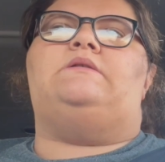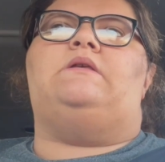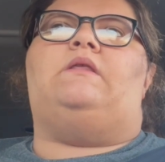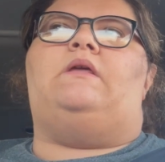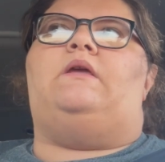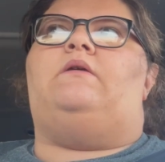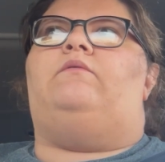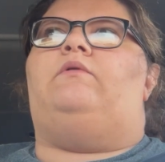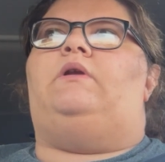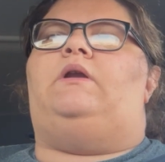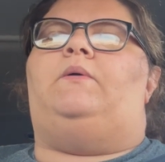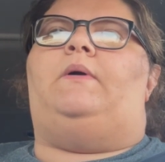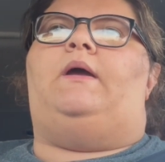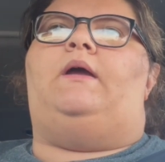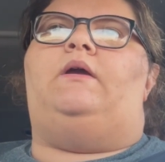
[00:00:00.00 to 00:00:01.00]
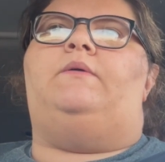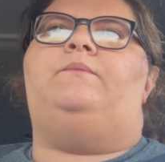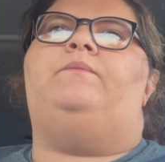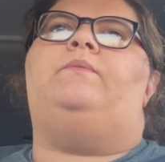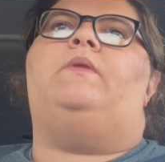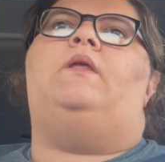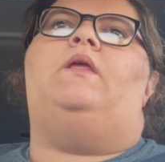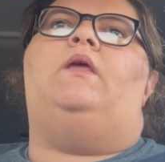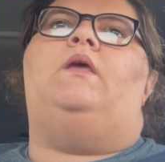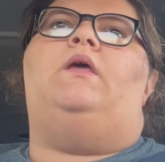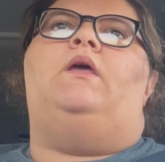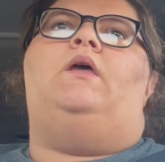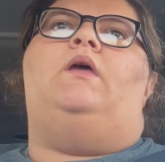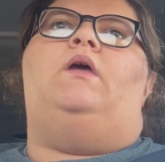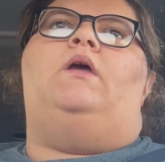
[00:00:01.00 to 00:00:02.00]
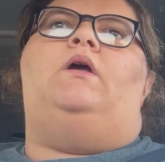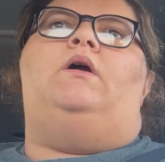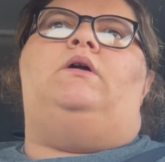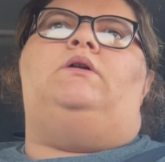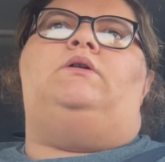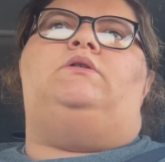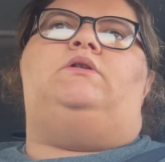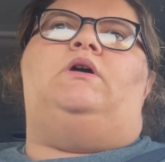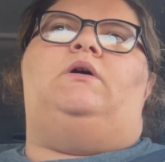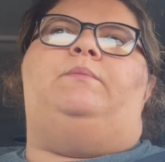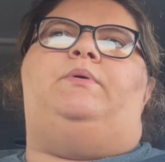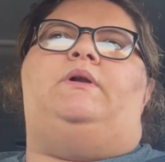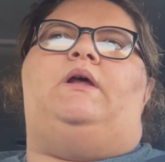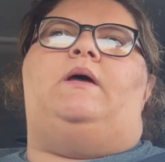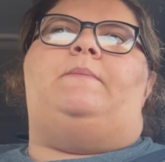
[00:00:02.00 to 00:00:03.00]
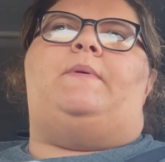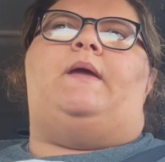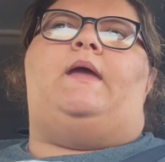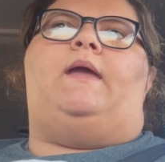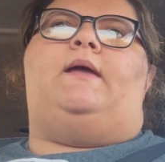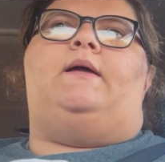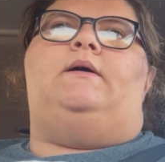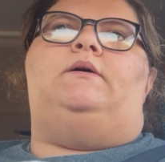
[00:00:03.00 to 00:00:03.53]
to leave anyway, to go put up a